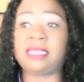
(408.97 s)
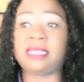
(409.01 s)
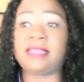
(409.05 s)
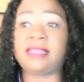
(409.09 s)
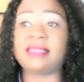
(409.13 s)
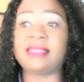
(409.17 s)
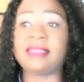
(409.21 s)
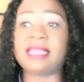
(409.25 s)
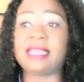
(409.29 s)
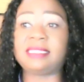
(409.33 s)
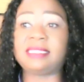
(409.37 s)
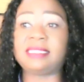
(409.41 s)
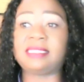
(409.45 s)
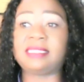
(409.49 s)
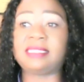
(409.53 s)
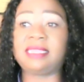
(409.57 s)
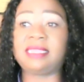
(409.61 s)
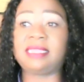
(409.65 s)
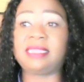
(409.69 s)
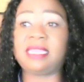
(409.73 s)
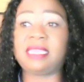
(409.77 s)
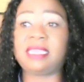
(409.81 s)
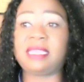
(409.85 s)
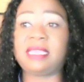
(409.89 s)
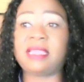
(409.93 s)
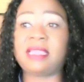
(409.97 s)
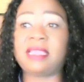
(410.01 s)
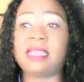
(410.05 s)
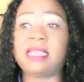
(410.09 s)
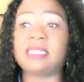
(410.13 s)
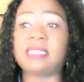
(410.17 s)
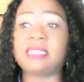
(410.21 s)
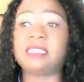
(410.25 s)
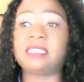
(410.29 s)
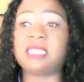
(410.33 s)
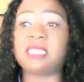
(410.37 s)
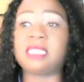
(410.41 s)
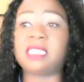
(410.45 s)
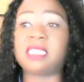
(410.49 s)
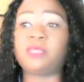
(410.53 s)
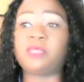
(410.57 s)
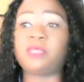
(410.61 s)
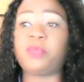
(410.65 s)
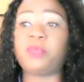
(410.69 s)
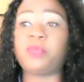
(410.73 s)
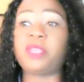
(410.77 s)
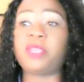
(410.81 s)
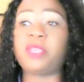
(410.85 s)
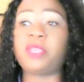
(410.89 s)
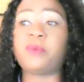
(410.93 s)
That's the thing. Just
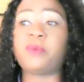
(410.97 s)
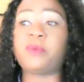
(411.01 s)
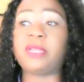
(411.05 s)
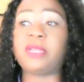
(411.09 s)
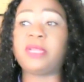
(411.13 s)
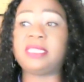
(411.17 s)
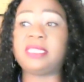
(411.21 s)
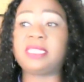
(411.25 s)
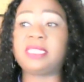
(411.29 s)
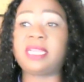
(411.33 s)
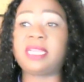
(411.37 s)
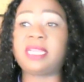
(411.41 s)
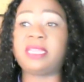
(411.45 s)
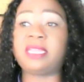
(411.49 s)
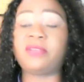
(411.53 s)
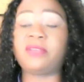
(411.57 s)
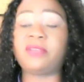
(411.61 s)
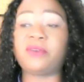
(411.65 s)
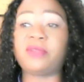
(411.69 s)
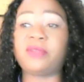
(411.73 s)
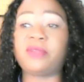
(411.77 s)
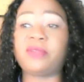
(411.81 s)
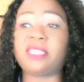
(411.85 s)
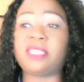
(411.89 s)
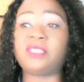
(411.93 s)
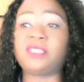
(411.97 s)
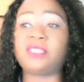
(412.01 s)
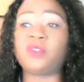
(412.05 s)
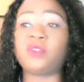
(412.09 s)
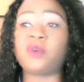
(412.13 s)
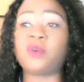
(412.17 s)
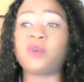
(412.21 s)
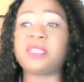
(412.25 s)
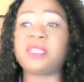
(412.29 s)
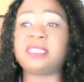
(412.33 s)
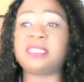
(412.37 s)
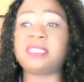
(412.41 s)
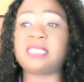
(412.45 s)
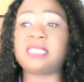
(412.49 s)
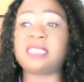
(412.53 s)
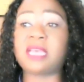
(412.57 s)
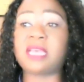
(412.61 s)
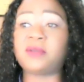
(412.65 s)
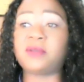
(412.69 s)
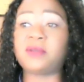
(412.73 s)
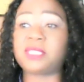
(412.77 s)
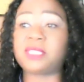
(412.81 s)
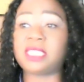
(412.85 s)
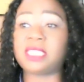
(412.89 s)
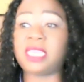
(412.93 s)
be politically correct, no
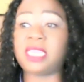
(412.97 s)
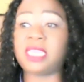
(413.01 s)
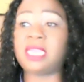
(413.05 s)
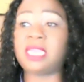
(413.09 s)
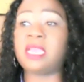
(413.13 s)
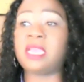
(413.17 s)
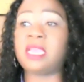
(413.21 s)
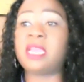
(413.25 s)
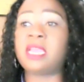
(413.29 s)
insulting,